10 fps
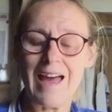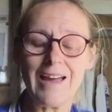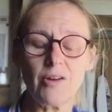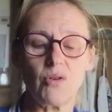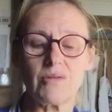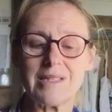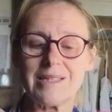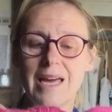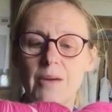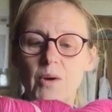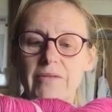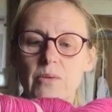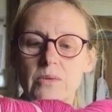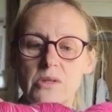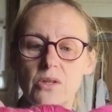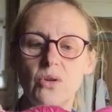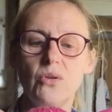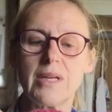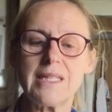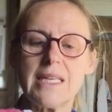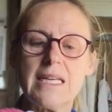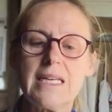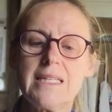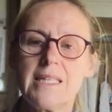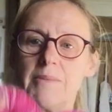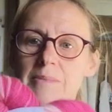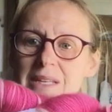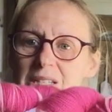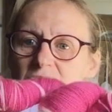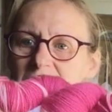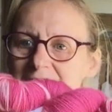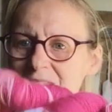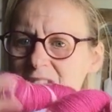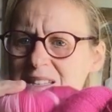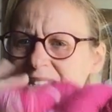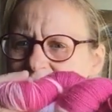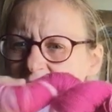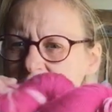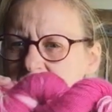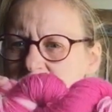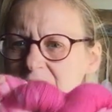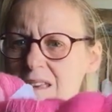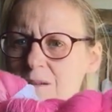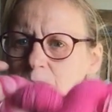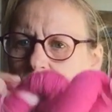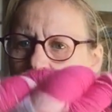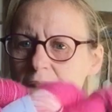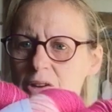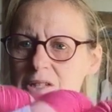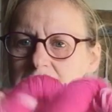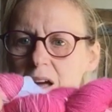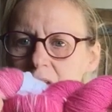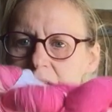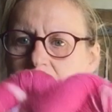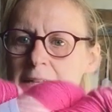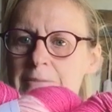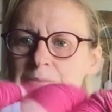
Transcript: hank or a skein, whatever you want to call it, simply because you can actually see what it looks like.